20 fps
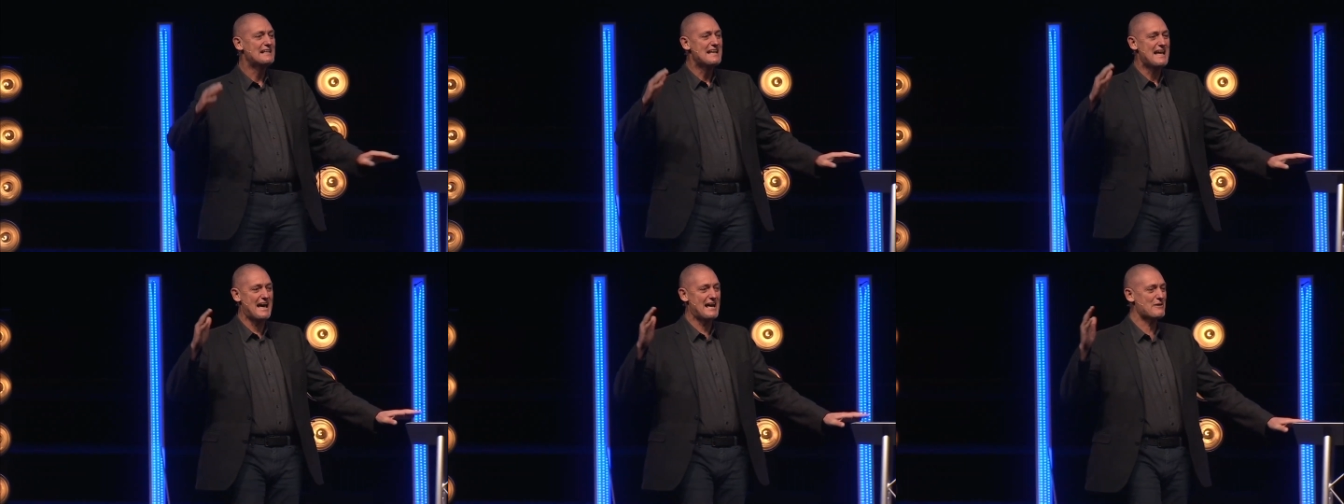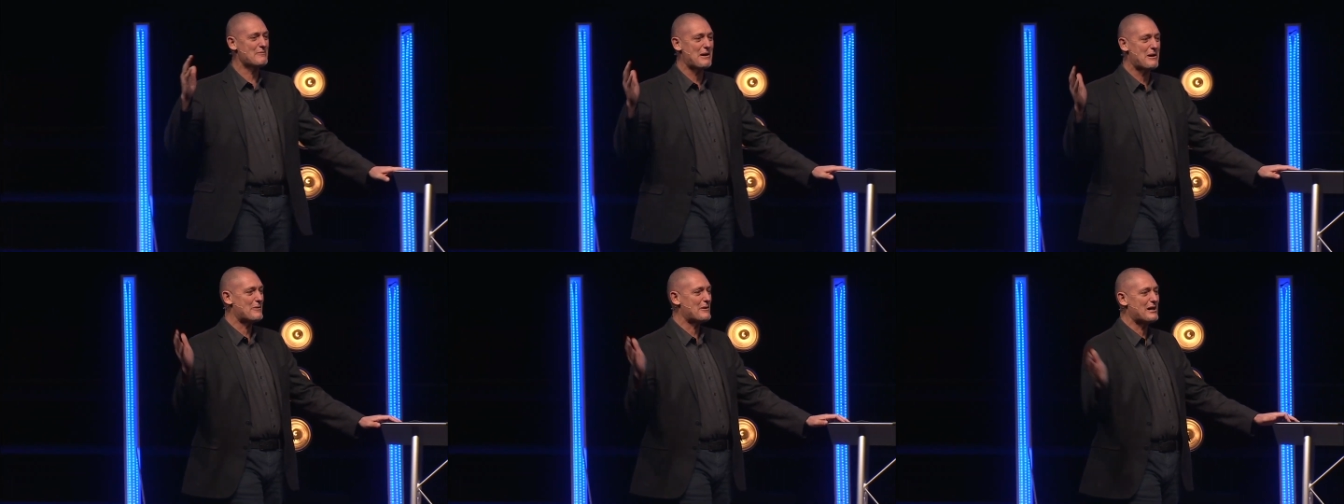
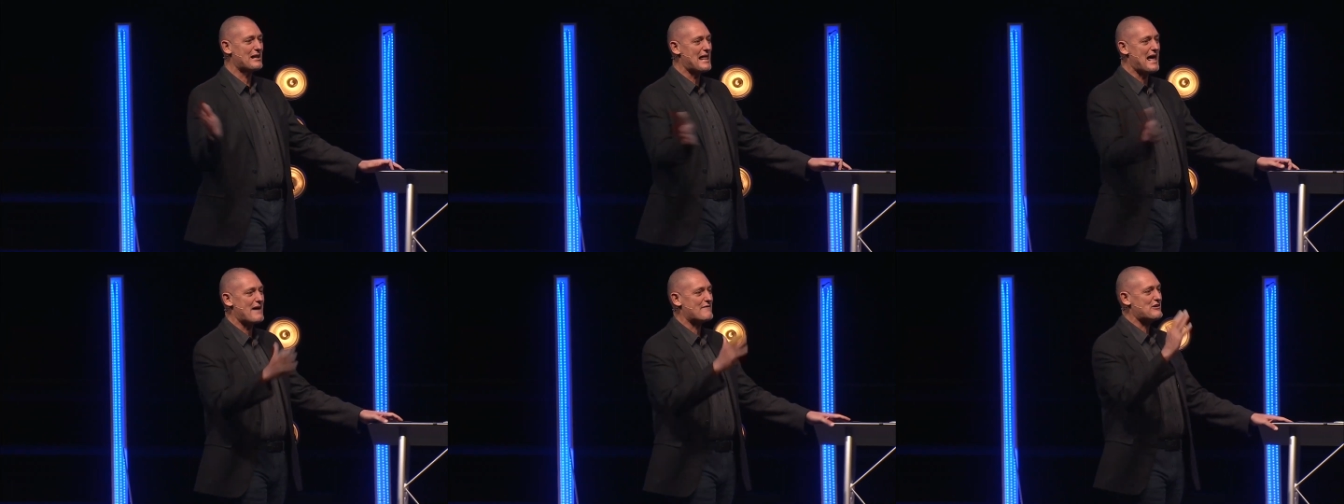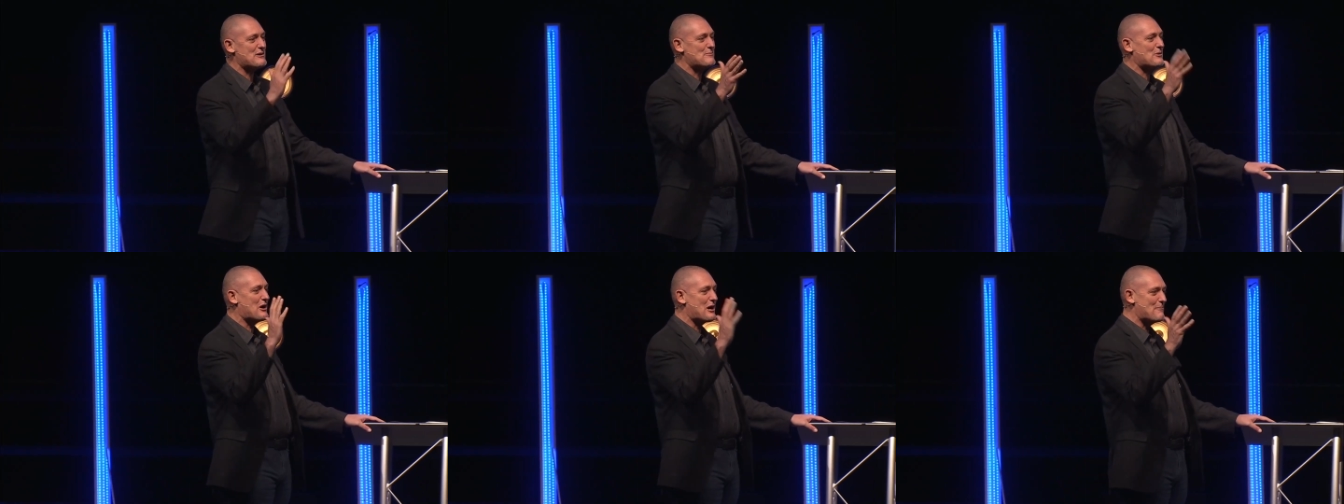And we will
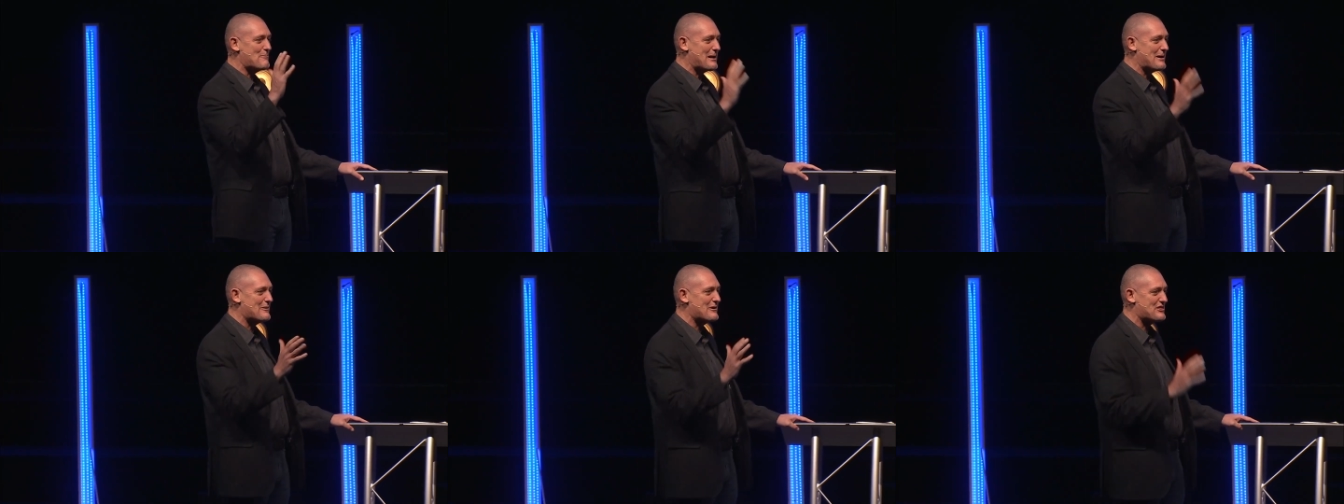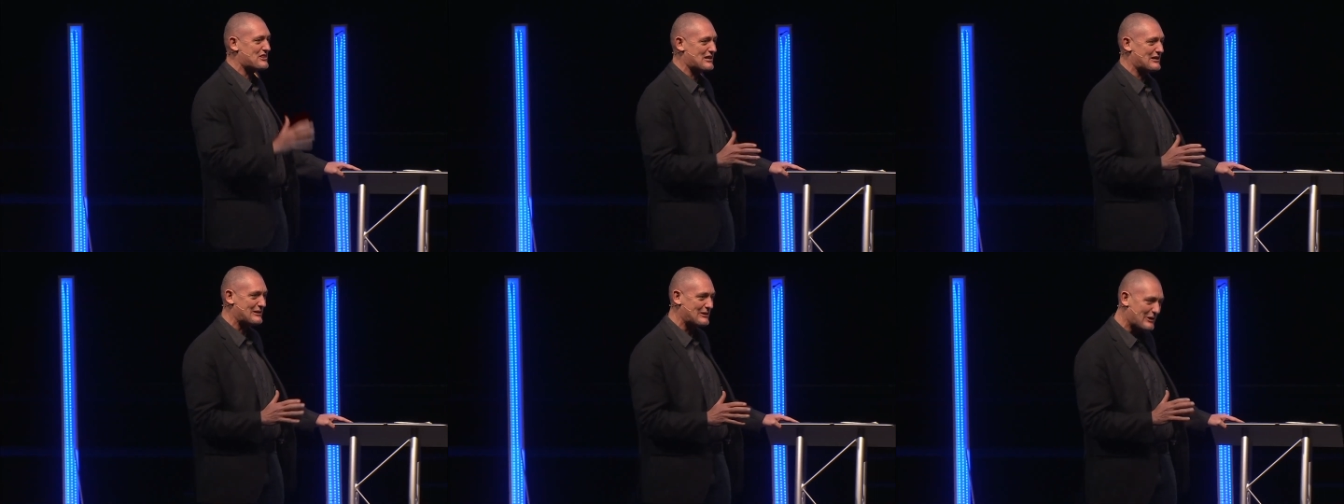evermore be
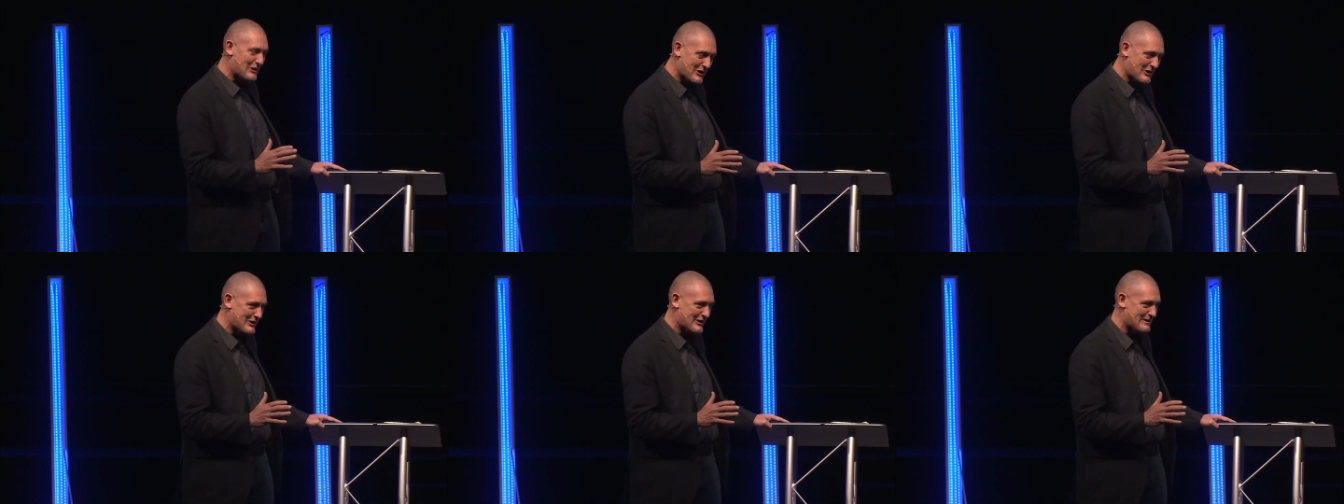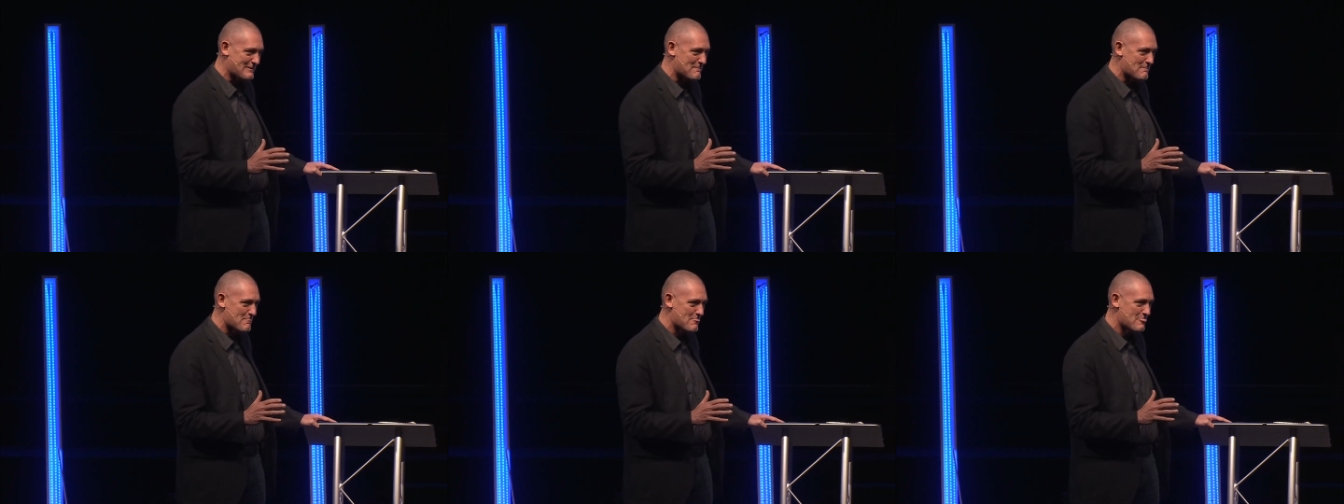with the Lord.